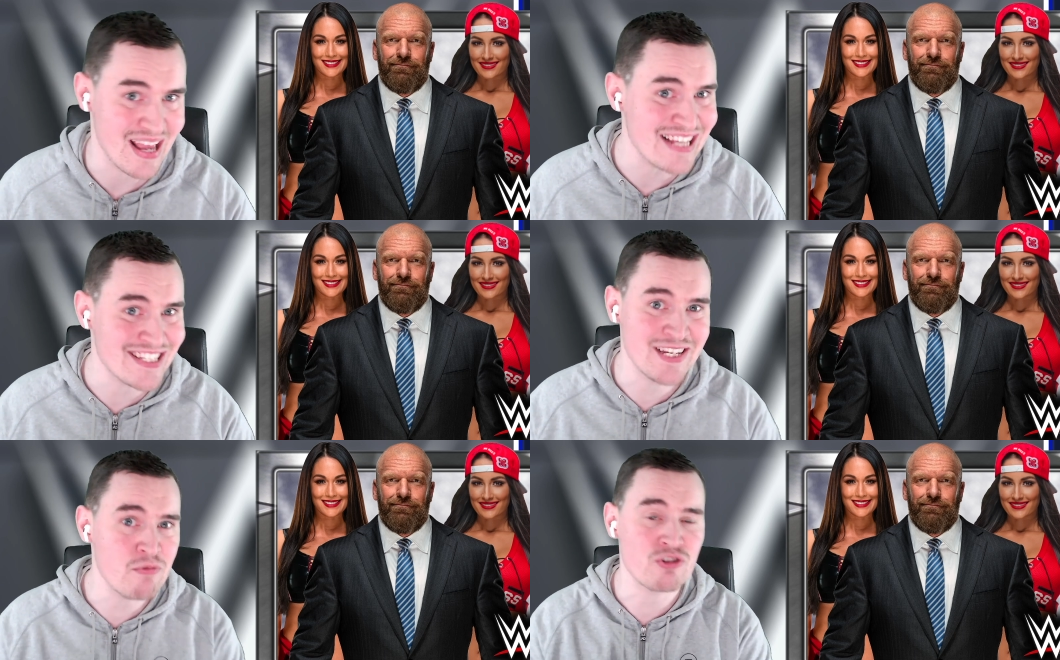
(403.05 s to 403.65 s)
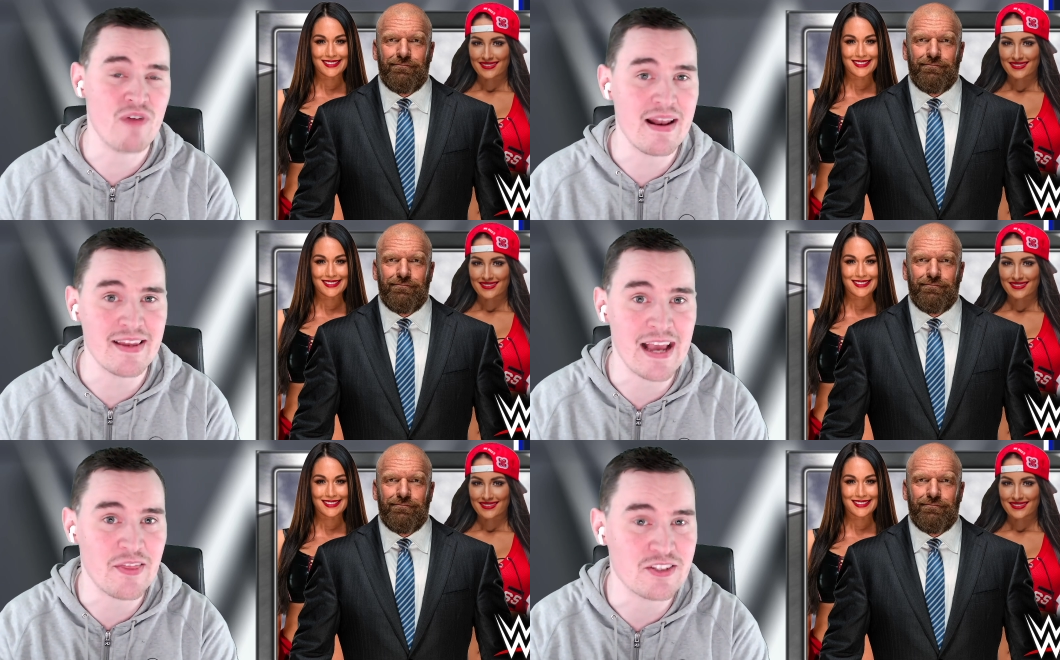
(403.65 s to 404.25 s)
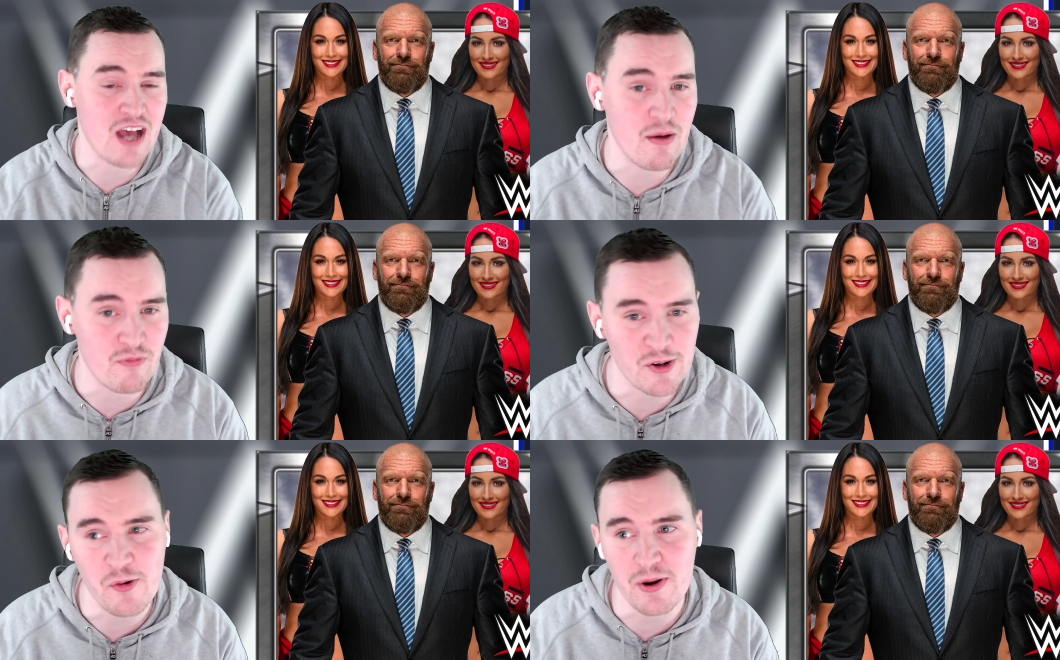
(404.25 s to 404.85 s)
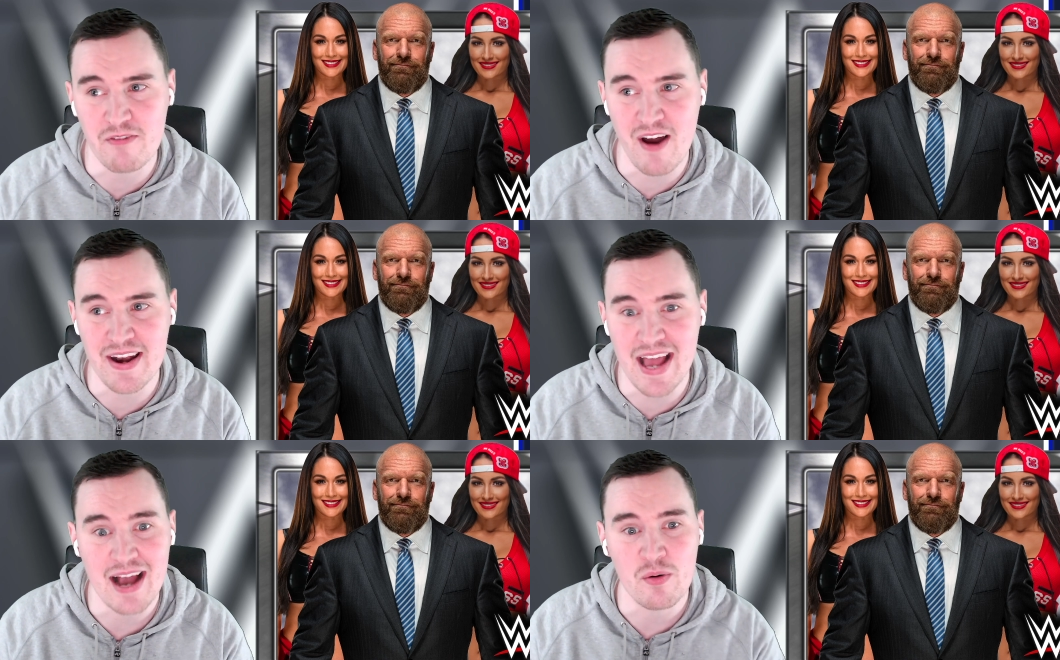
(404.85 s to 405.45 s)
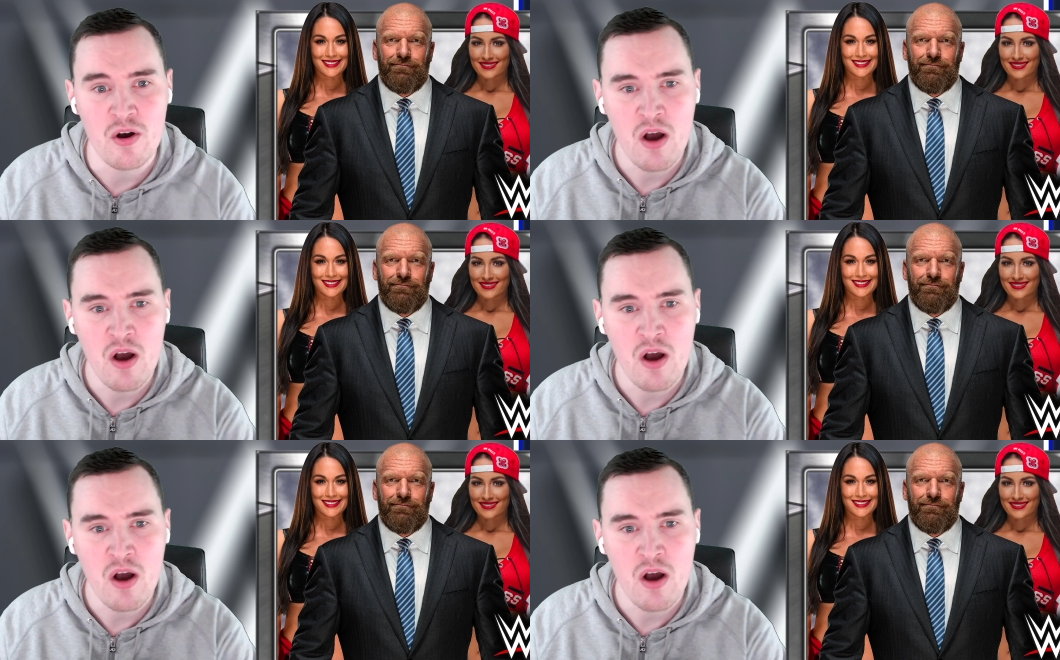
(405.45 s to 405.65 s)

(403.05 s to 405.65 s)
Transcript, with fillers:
Speaker 1: It's still trending at the time of recording right now